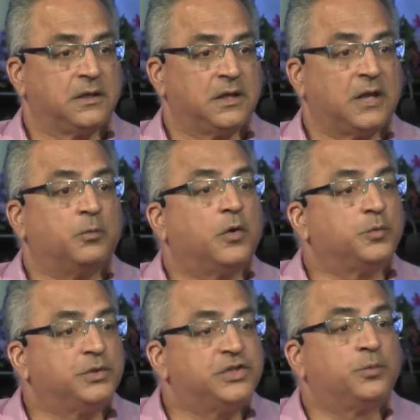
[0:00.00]
And what
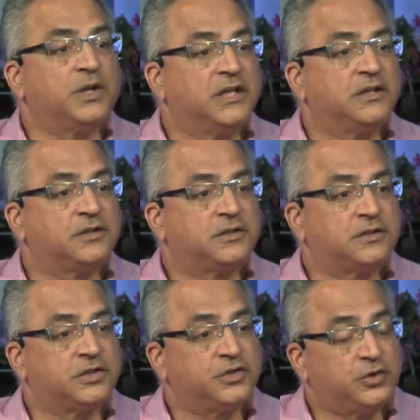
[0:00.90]
would you willing
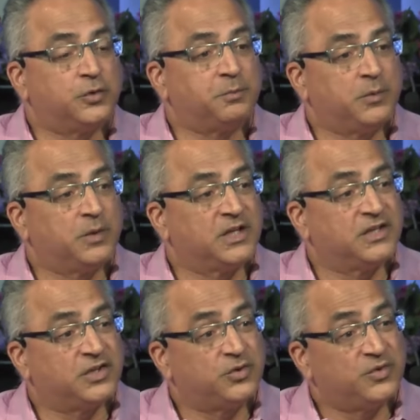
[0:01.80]
to do, be willing
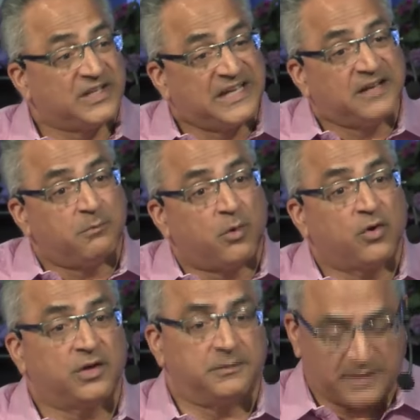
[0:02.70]
to do to get
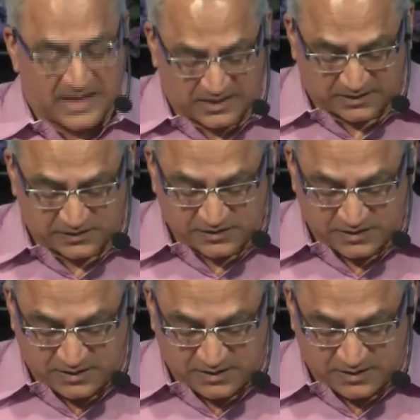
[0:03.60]
more in balance?